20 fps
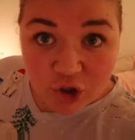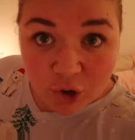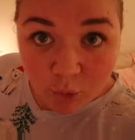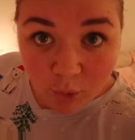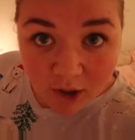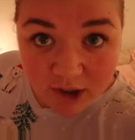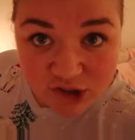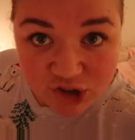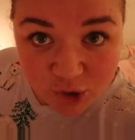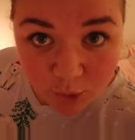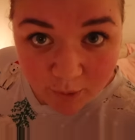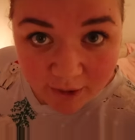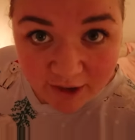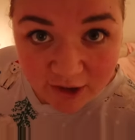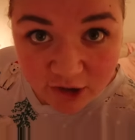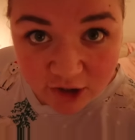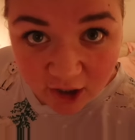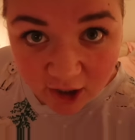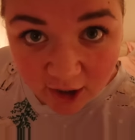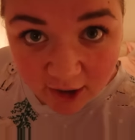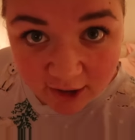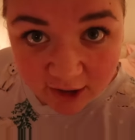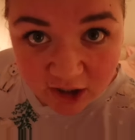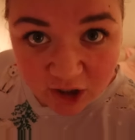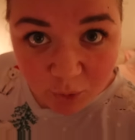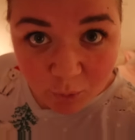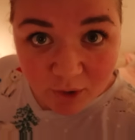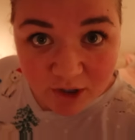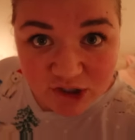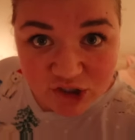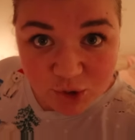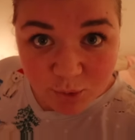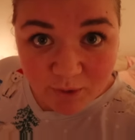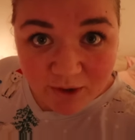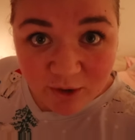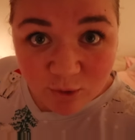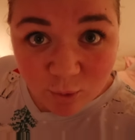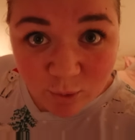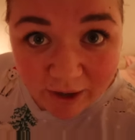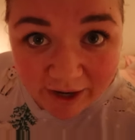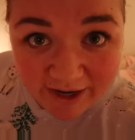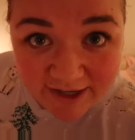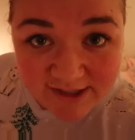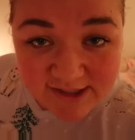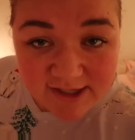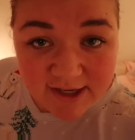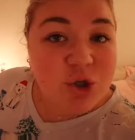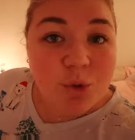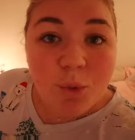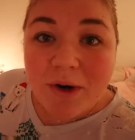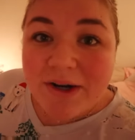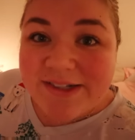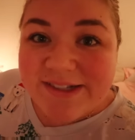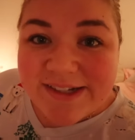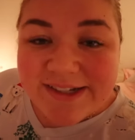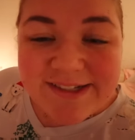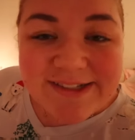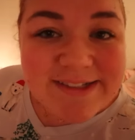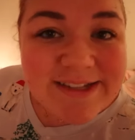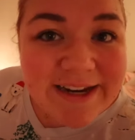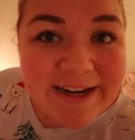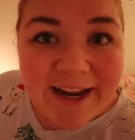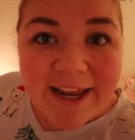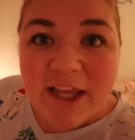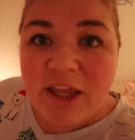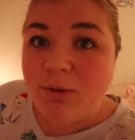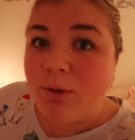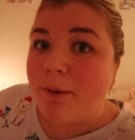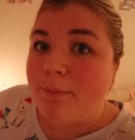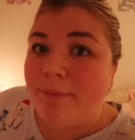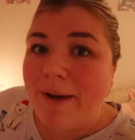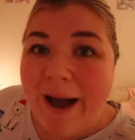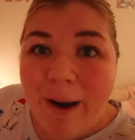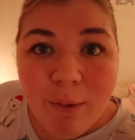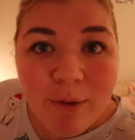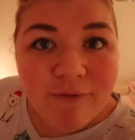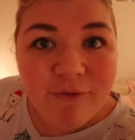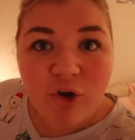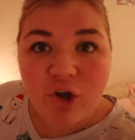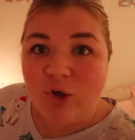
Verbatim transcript: You are doing good. You are doing great. You are succeeding. You are powerful.